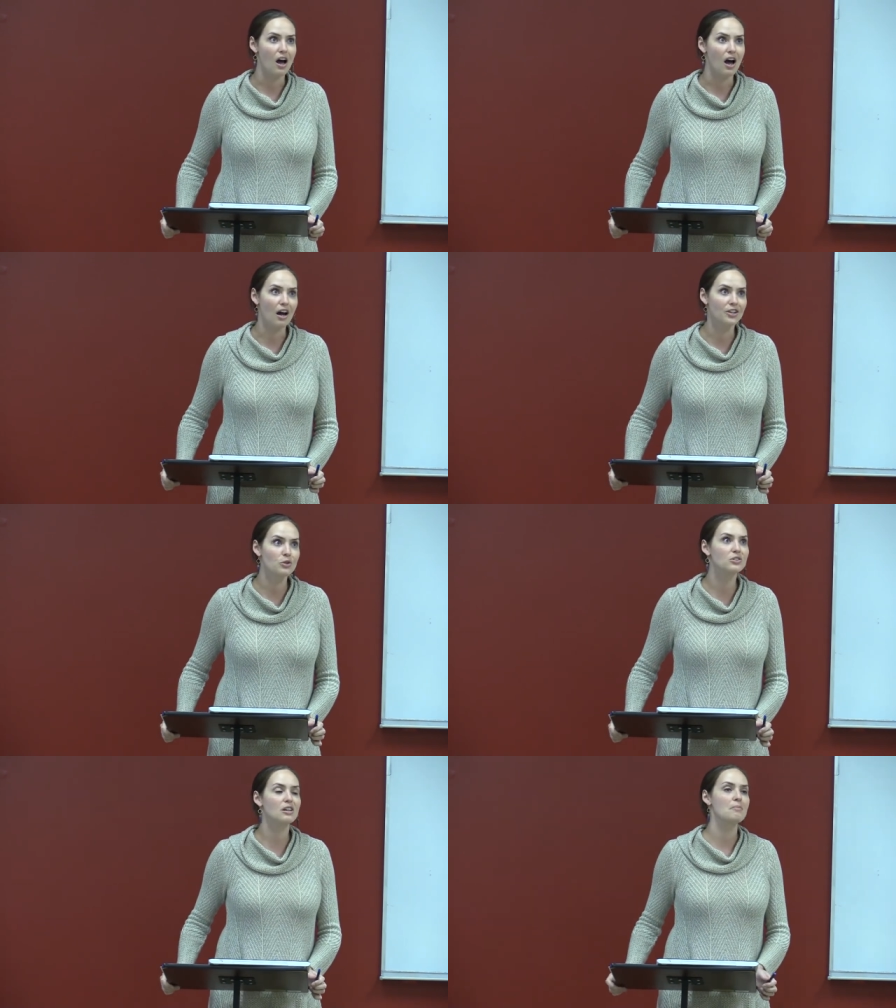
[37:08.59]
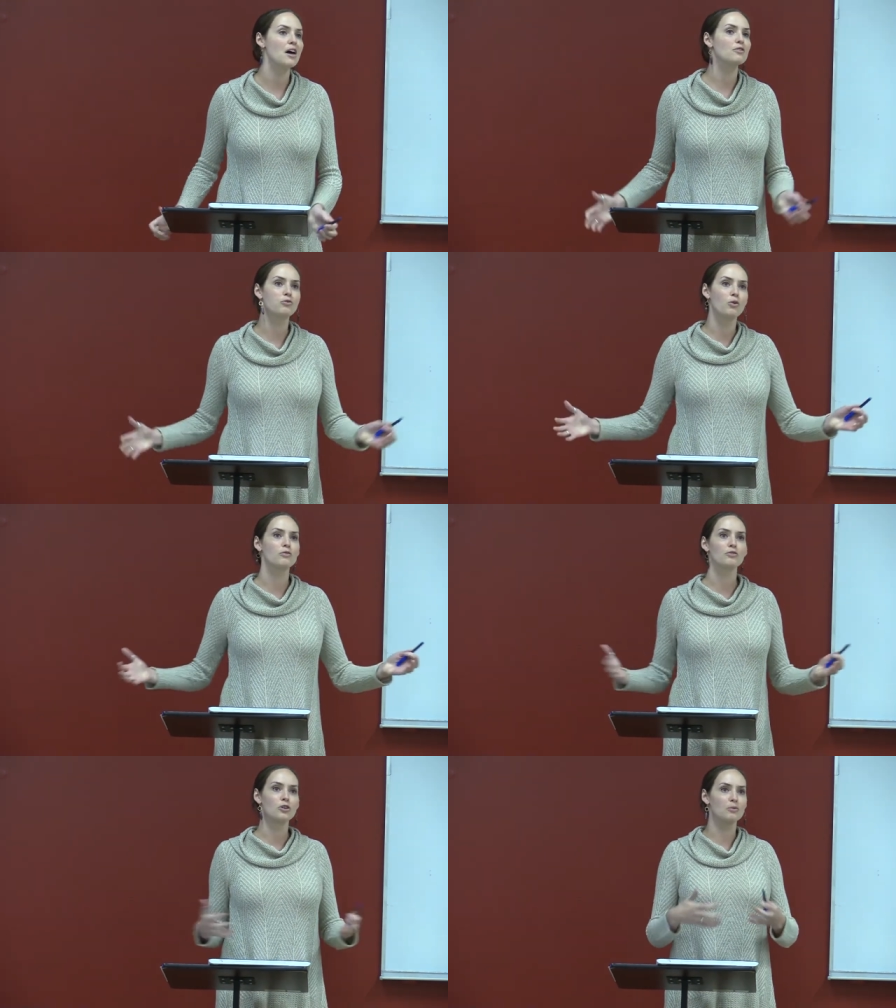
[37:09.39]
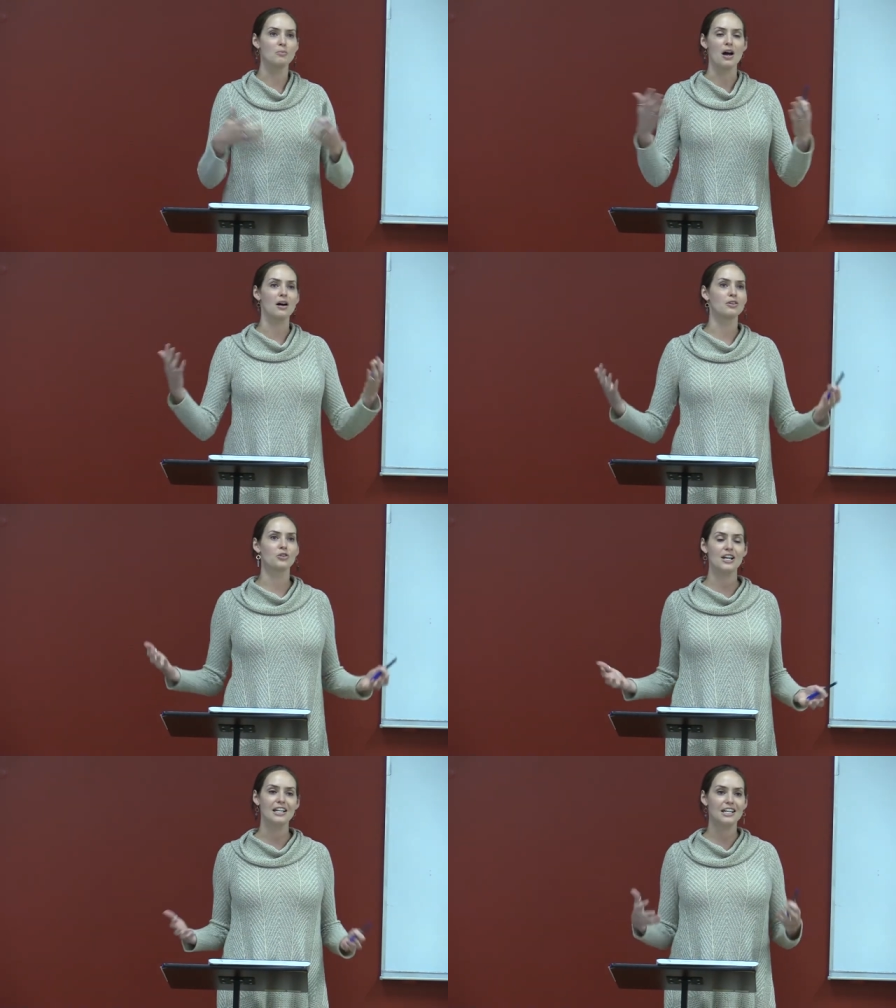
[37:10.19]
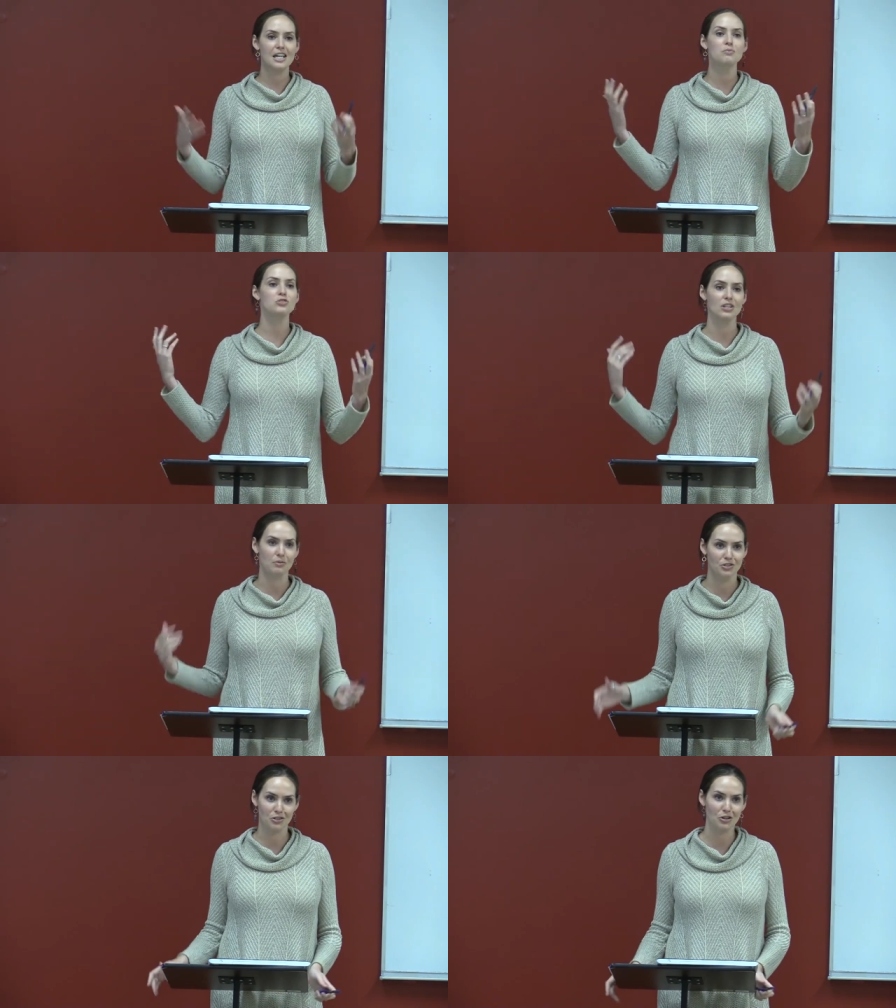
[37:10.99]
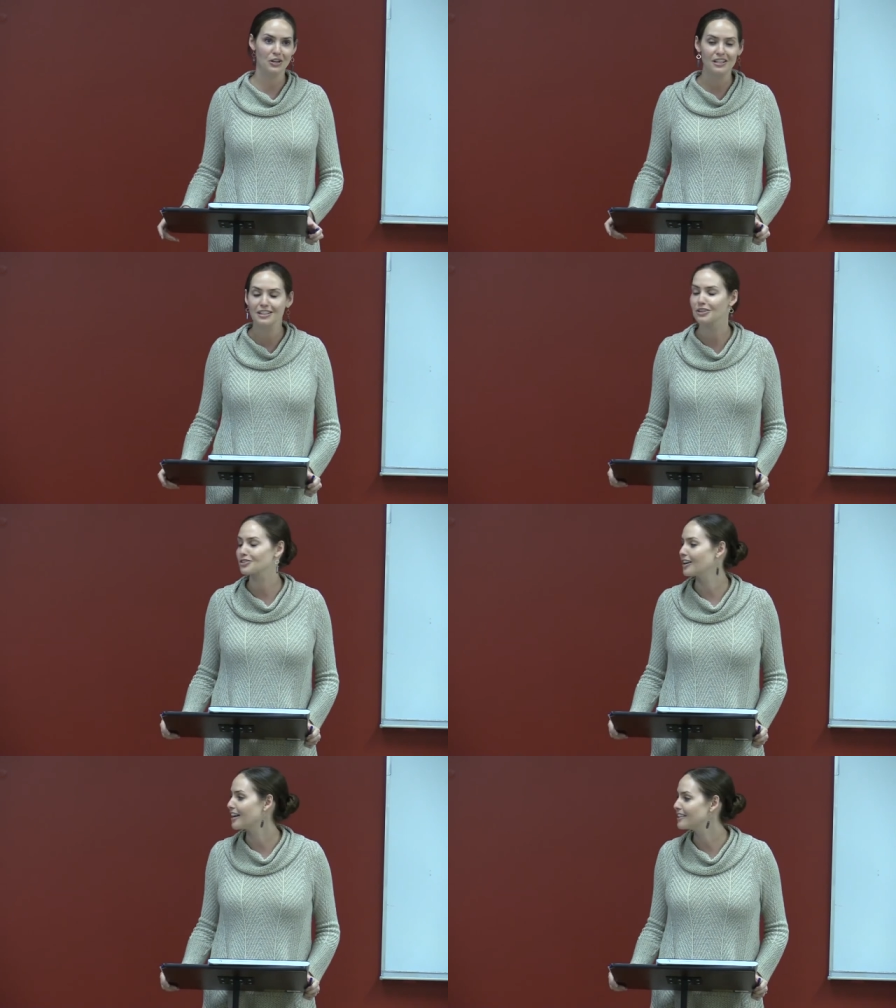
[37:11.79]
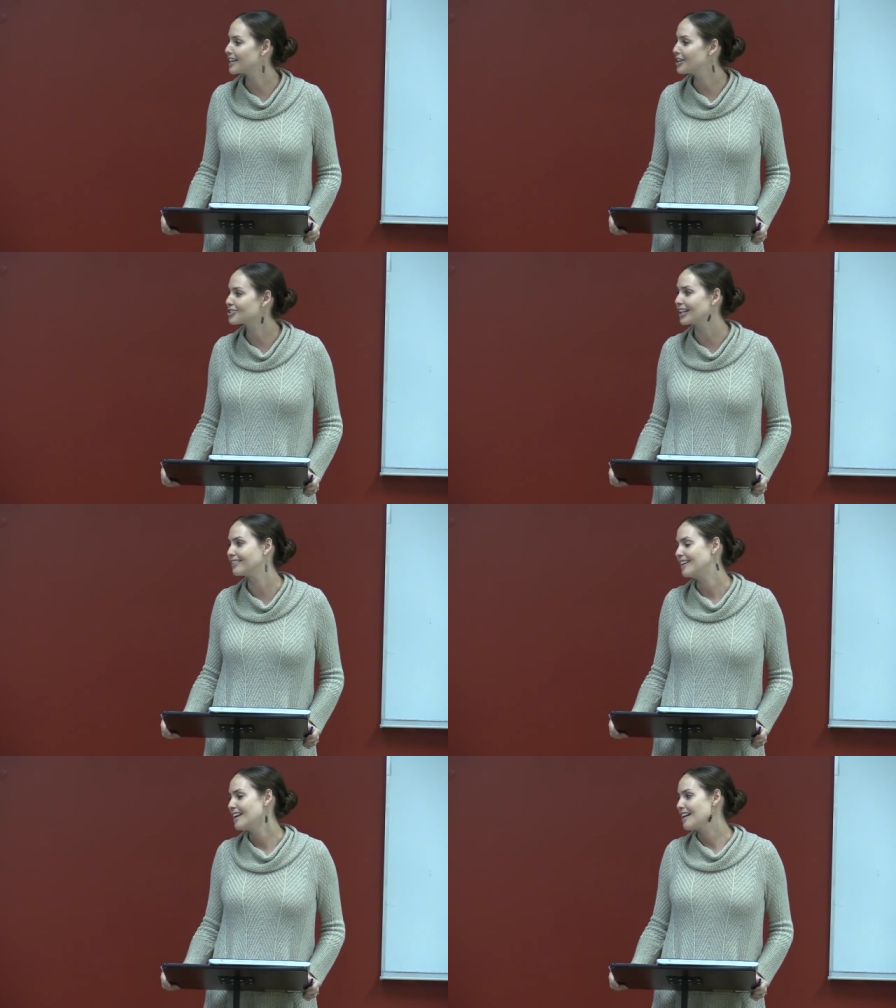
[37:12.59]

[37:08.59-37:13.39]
uh, using a metaphor for uh, creating kimchi, which is a Korean dish, uh, in the kitchen.